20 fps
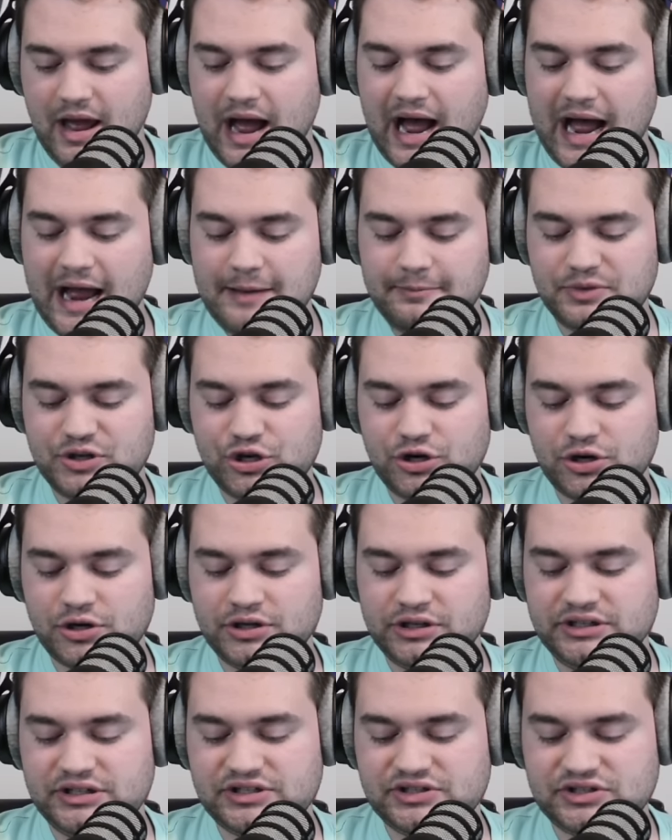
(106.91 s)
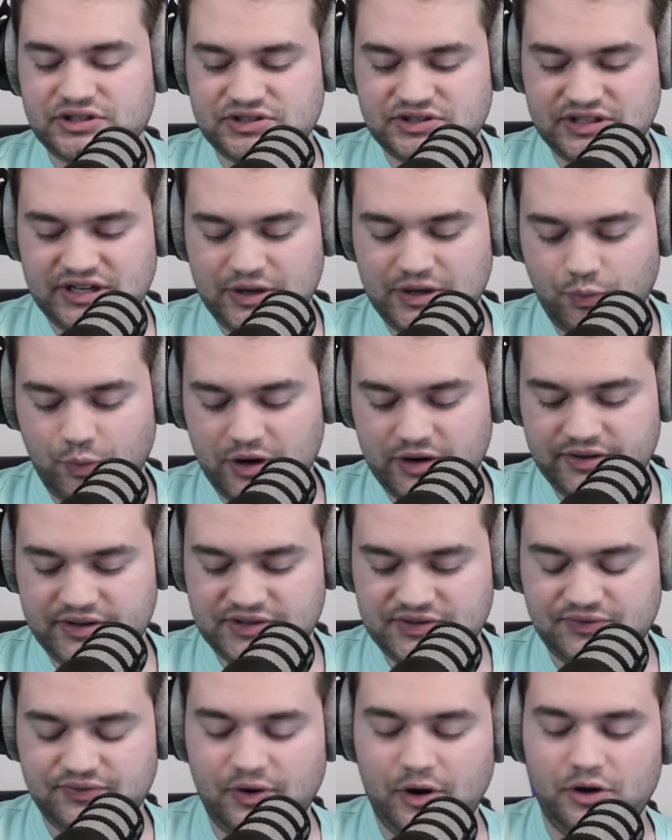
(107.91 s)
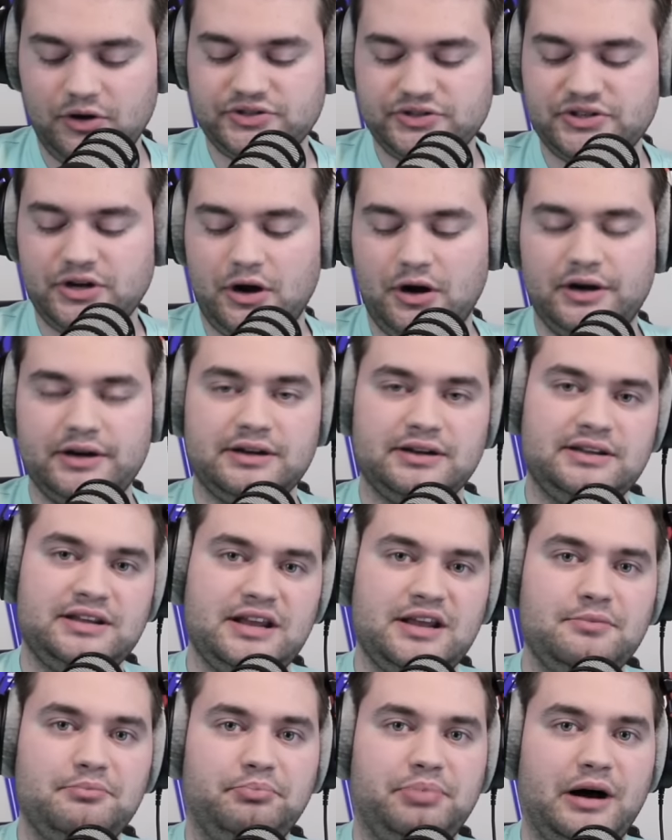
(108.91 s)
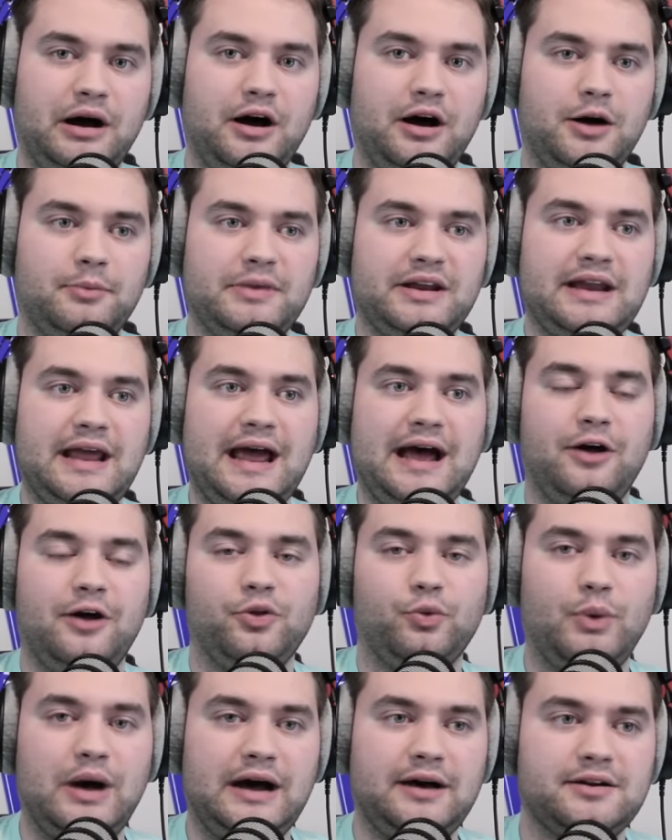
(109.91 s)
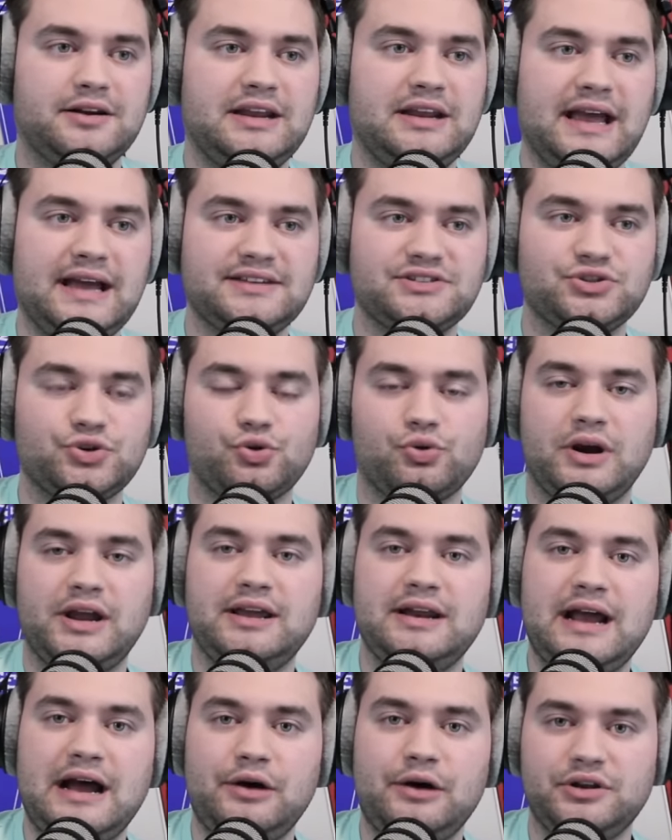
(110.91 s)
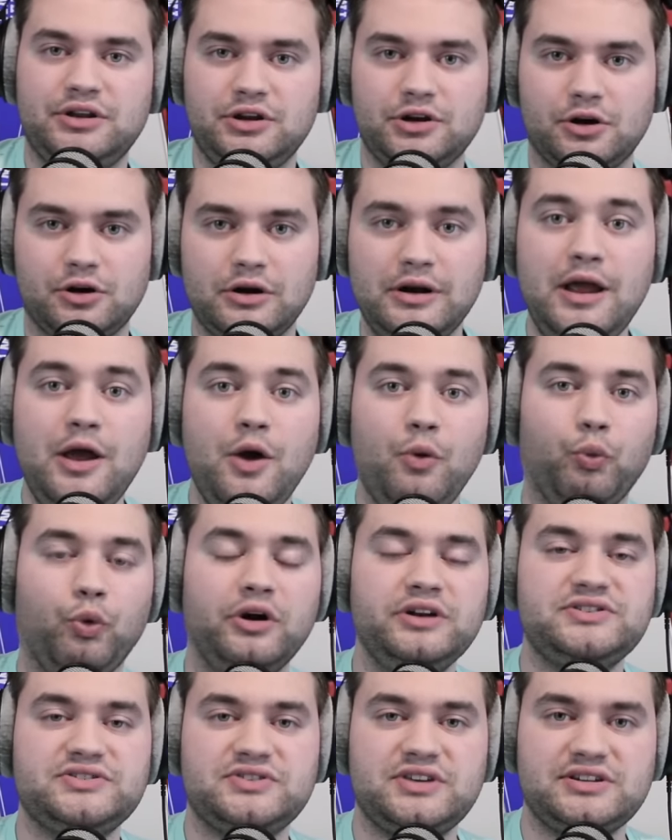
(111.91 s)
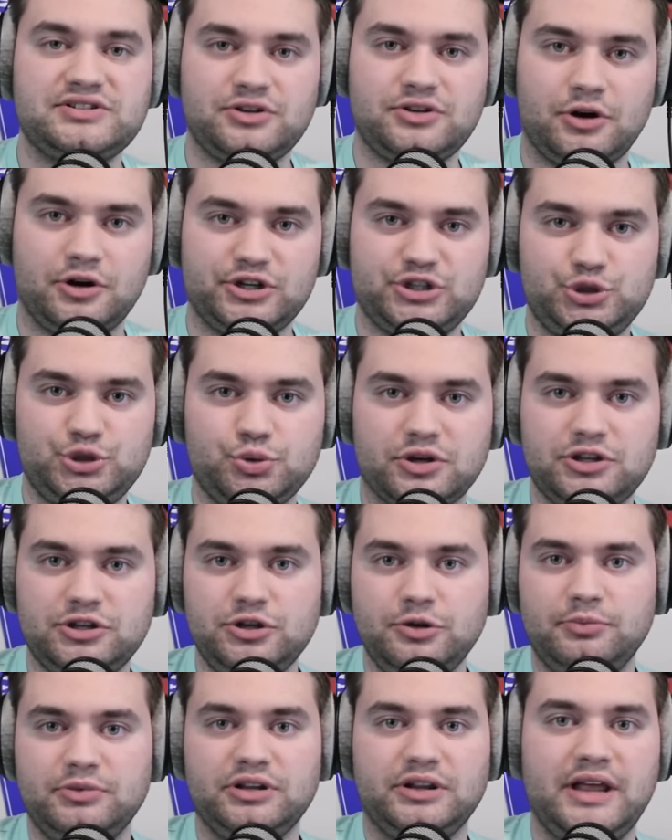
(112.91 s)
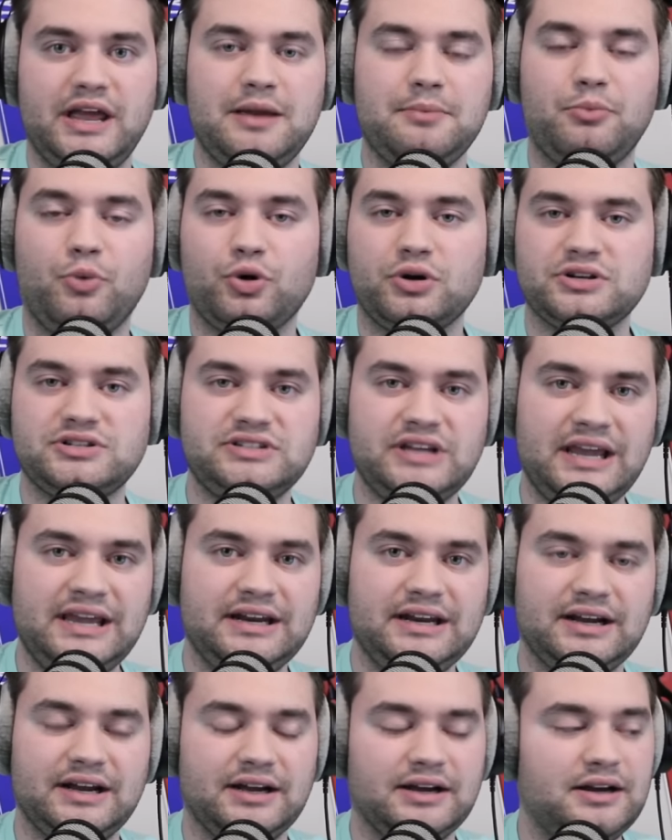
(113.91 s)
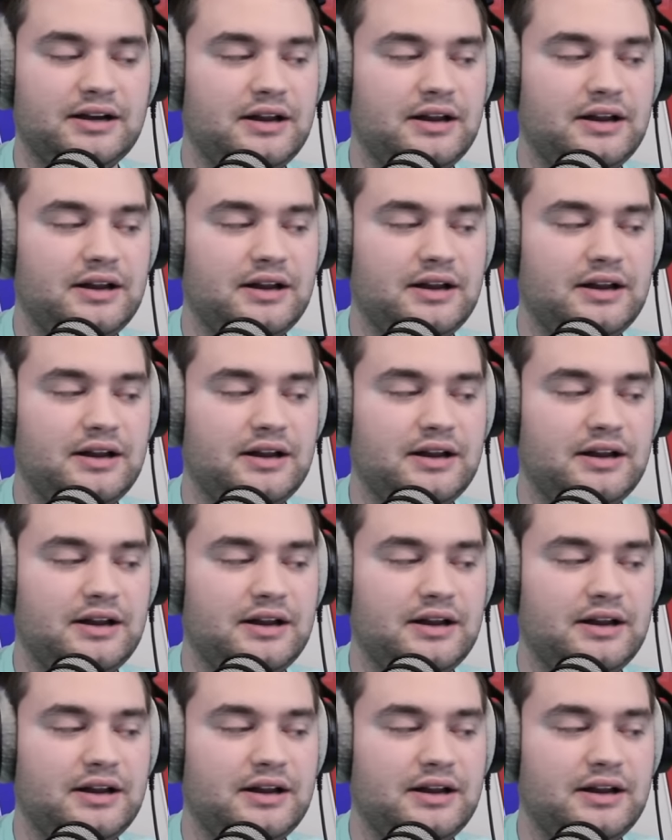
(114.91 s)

I'm curious to see where this falls on KenPom and how the Wildcats grade out here once they start to accumulate more data.